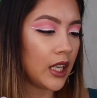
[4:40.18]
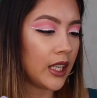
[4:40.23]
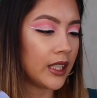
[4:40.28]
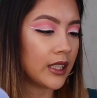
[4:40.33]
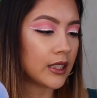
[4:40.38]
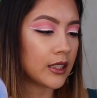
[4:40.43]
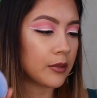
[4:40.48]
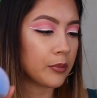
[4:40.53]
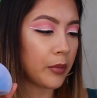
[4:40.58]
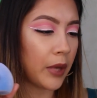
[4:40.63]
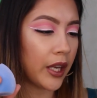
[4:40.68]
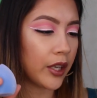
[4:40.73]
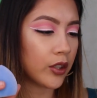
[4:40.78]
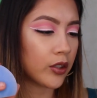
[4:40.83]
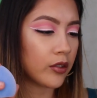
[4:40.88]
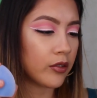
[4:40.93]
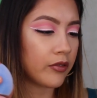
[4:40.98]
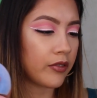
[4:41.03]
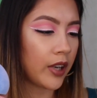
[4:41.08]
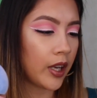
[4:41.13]
It's
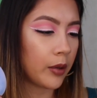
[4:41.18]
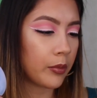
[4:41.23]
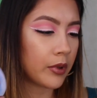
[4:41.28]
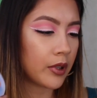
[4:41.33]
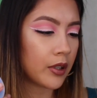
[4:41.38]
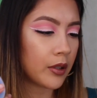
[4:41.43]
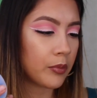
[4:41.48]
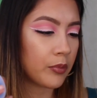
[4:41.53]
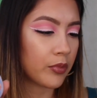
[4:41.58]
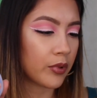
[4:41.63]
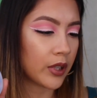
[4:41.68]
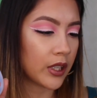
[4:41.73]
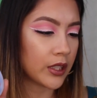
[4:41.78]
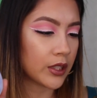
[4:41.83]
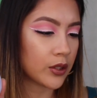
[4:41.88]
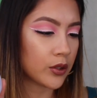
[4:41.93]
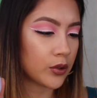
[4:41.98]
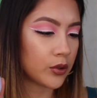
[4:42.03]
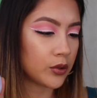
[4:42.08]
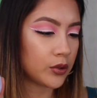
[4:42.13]
microfiber
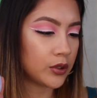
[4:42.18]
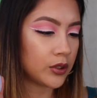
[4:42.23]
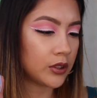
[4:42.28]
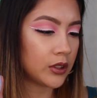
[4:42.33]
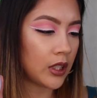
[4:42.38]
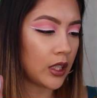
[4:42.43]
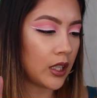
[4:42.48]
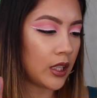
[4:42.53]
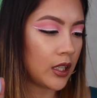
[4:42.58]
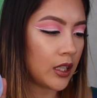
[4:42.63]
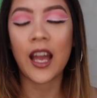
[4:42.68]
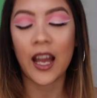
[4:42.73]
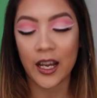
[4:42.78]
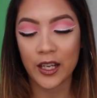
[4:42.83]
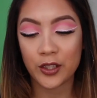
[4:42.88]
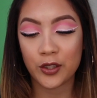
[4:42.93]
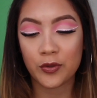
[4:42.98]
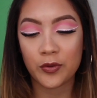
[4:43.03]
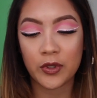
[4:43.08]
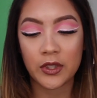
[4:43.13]
bristles.
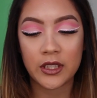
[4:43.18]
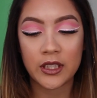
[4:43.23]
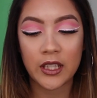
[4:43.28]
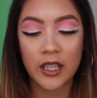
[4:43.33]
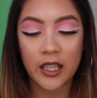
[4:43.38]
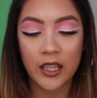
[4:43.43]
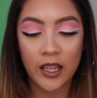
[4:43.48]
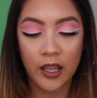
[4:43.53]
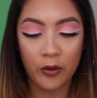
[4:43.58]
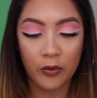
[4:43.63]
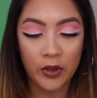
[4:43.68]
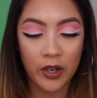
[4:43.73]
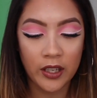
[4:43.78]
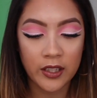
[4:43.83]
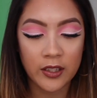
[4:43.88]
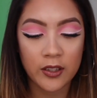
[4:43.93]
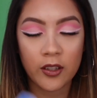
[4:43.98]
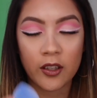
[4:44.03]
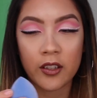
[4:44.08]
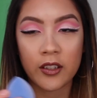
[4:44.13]
I just want to say that when
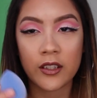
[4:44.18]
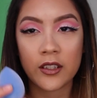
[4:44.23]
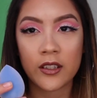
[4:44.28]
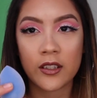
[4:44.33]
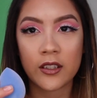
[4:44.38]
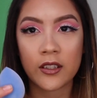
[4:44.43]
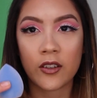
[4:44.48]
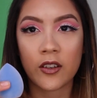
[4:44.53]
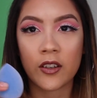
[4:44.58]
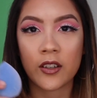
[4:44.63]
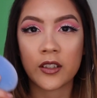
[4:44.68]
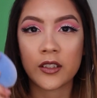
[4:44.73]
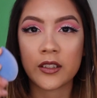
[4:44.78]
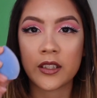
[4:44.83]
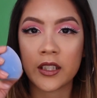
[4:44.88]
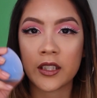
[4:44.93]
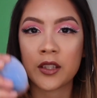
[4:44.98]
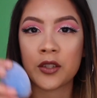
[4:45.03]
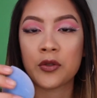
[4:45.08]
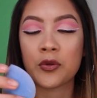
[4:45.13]
I saw this on
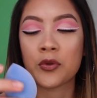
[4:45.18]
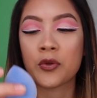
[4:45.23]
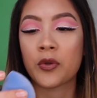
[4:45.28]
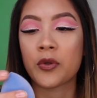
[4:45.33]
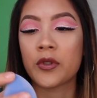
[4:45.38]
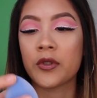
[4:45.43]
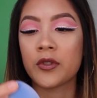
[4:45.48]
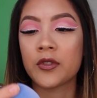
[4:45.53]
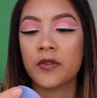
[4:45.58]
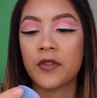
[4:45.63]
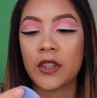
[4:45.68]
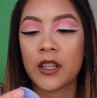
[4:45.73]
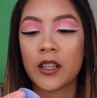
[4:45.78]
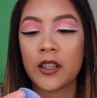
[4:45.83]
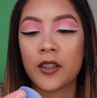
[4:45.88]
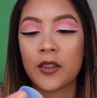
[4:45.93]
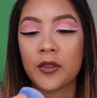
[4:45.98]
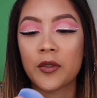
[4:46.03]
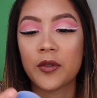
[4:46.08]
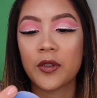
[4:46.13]
NikkieTutorial's
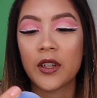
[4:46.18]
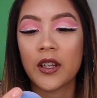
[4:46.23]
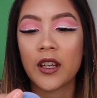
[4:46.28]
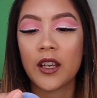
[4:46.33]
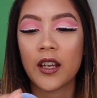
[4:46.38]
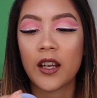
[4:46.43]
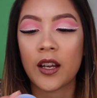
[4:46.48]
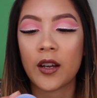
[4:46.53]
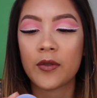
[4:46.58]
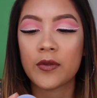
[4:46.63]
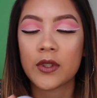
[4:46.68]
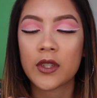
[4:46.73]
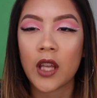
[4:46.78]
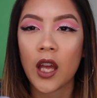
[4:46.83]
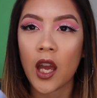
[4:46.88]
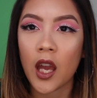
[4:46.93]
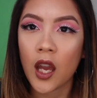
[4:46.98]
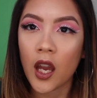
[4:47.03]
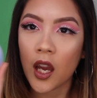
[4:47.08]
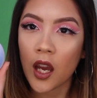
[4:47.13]
video, I was
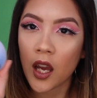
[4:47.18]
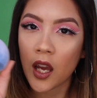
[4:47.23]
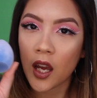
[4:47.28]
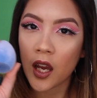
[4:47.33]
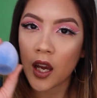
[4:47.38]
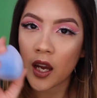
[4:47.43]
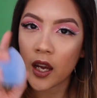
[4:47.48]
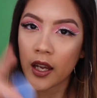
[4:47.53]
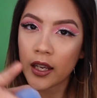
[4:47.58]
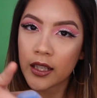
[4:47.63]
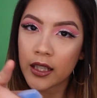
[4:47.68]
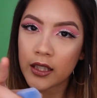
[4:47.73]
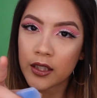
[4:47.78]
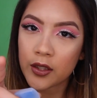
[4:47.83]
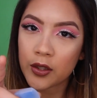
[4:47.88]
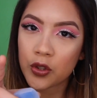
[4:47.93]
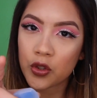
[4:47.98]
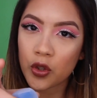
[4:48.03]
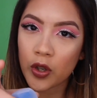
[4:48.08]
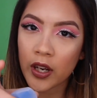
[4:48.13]
like, I need
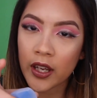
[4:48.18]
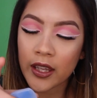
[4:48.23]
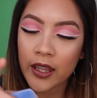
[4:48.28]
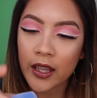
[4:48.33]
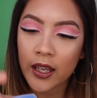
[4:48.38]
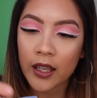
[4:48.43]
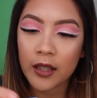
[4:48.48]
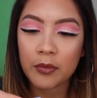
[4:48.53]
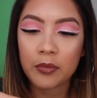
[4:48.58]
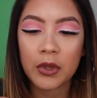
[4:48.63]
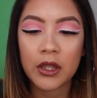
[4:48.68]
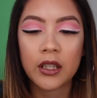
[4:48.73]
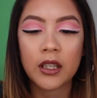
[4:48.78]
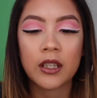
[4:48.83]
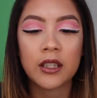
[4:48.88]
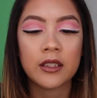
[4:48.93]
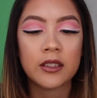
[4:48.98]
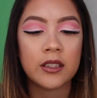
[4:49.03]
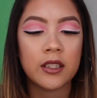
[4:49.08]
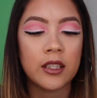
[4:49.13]
to try that
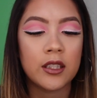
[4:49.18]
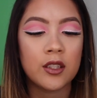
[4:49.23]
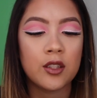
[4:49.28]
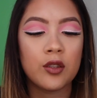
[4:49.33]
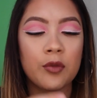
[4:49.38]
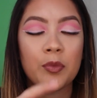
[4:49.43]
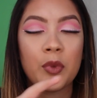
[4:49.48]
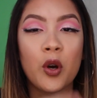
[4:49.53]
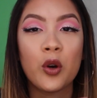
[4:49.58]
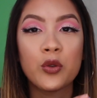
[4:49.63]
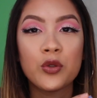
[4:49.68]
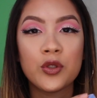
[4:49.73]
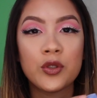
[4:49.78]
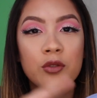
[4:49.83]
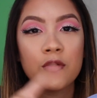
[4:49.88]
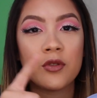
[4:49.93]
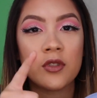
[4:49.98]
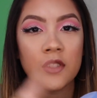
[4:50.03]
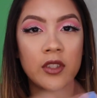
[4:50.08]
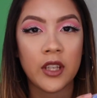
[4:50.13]
because it's supposed
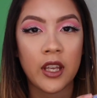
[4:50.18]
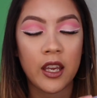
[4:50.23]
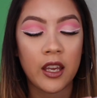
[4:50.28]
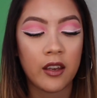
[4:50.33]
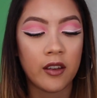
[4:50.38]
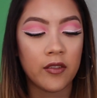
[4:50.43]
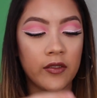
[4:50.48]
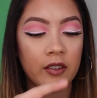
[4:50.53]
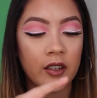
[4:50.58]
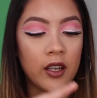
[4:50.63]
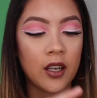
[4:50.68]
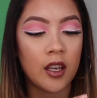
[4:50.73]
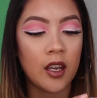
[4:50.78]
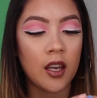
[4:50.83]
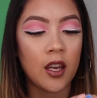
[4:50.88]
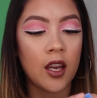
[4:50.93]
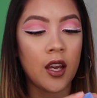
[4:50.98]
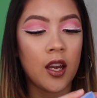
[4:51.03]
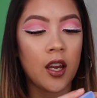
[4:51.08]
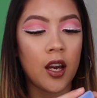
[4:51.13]
to save
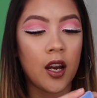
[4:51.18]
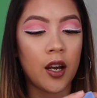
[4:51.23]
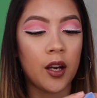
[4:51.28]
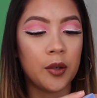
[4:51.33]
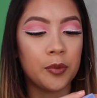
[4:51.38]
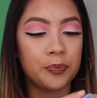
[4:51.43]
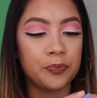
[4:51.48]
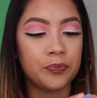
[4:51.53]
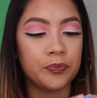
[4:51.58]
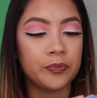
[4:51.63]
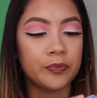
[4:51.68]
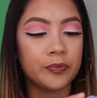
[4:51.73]
a